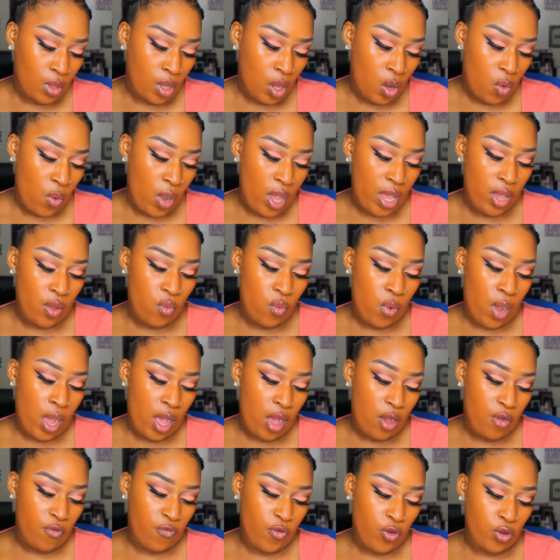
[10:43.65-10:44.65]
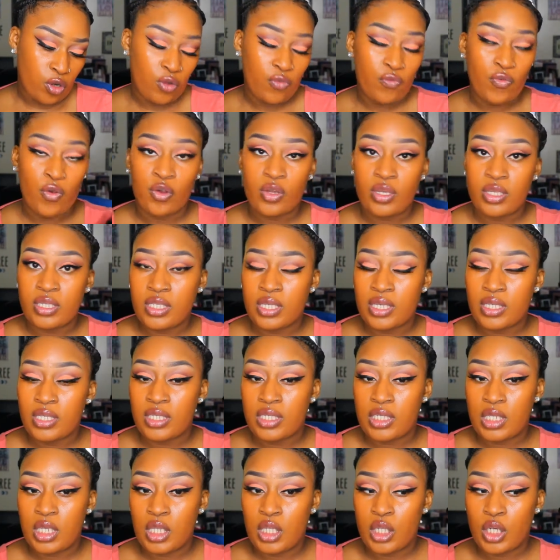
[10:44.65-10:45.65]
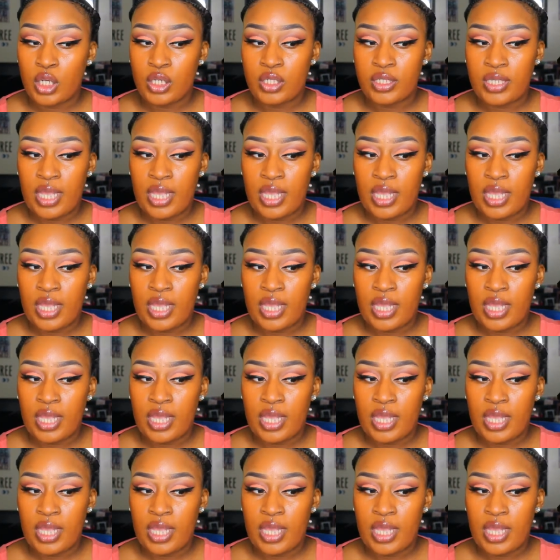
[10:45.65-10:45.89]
Wet n Wild Photo Focus Concealers.